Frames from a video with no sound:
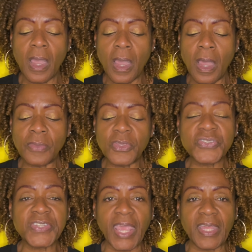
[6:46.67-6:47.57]

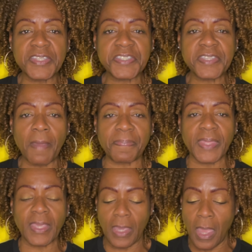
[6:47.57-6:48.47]
understands
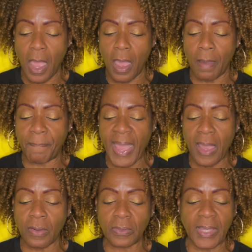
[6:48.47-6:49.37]
something
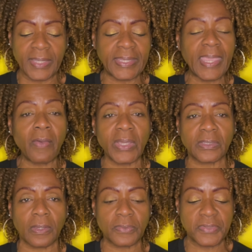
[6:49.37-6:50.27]
about a
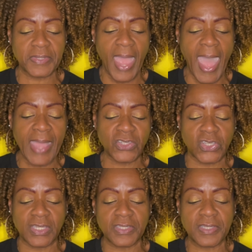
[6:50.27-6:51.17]
character's
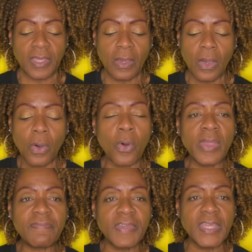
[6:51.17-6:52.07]
actions or
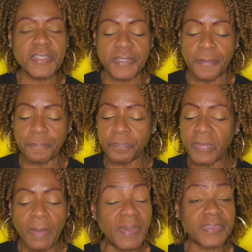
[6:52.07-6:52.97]
events,
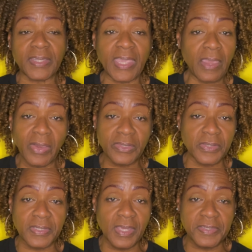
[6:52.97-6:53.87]
but the
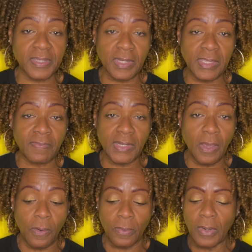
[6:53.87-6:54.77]
character doesn't even
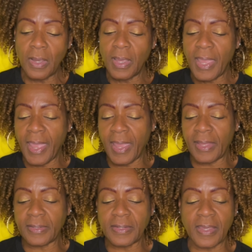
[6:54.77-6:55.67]
know.
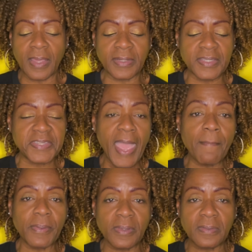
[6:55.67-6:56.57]
And an
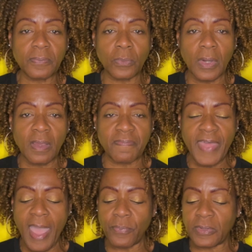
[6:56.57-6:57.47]
example of
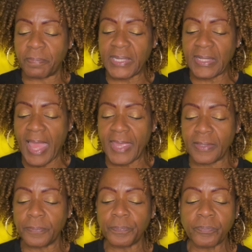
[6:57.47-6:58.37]
that would be
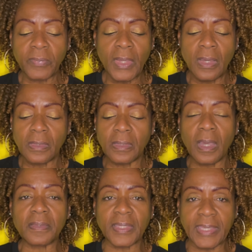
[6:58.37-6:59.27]
like,
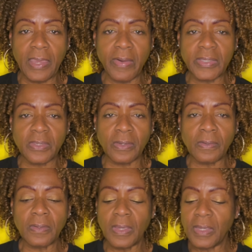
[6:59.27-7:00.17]
the
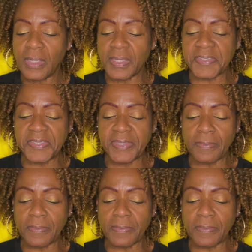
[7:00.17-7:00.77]
character is